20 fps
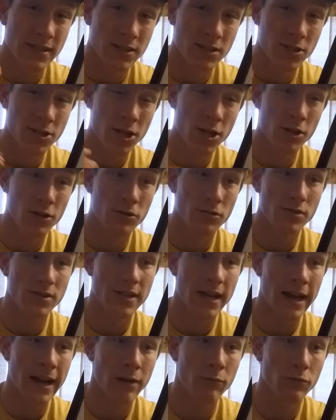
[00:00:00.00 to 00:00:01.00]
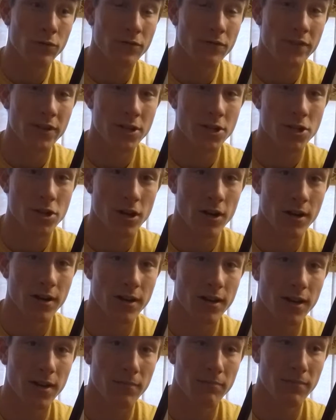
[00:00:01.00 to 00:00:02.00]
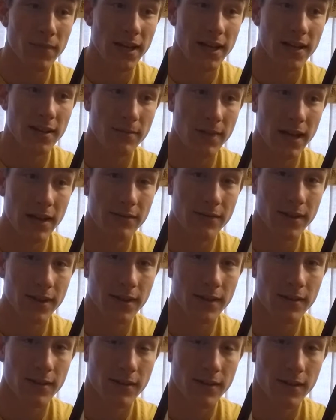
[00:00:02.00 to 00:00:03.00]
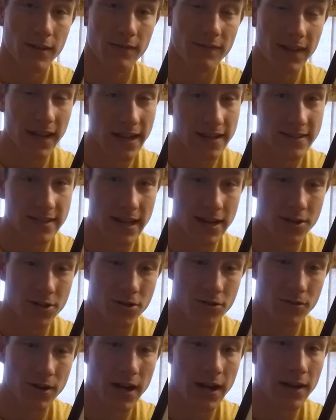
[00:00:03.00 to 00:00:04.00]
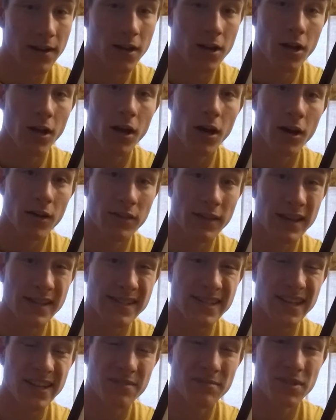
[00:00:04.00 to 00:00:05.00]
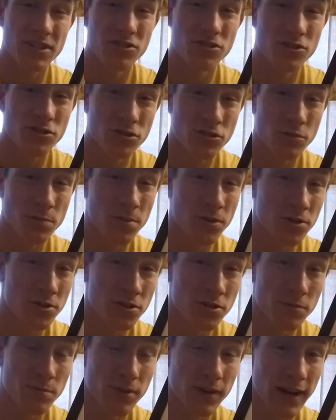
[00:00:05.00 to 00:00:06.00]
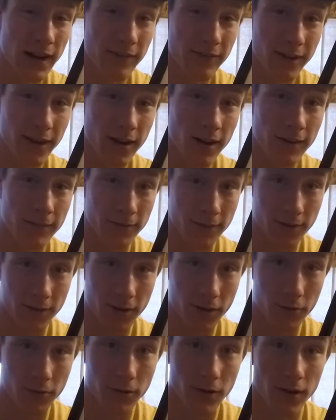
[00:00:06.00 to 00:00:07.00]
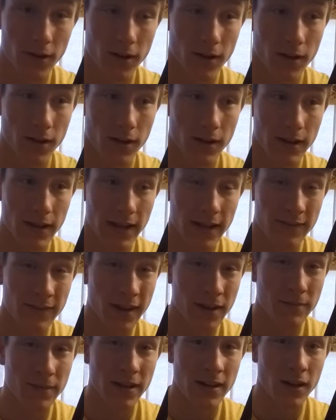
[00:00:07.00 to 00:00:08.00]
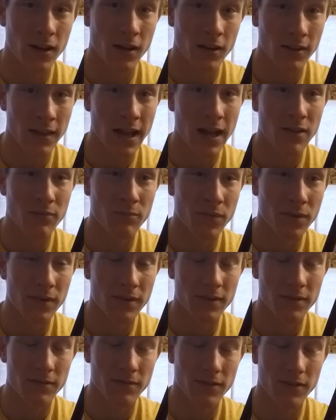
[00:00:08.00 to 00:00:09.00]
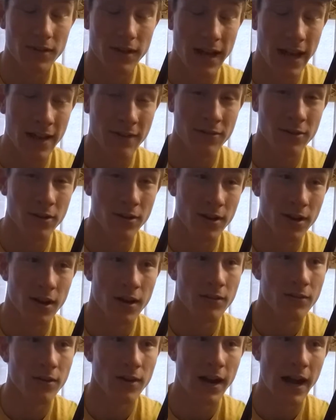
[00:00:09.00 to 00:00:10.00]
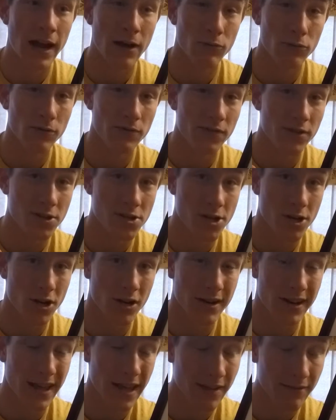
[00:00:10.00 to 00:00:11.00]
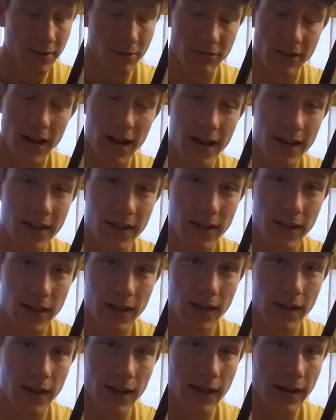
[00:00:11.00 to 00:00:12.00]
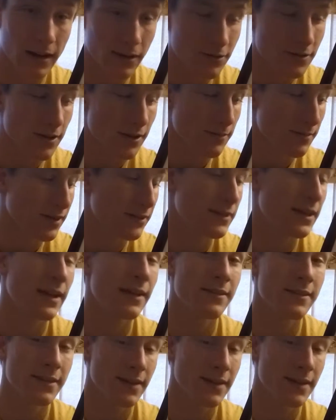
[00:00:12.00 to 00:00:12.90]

and toads. I would fish on a medium heavy fast action rod, unless I'm in super heavy cover though. If I'm in a lot heavier cover, I will fish it on a heavy rod, and I'll talk about that in the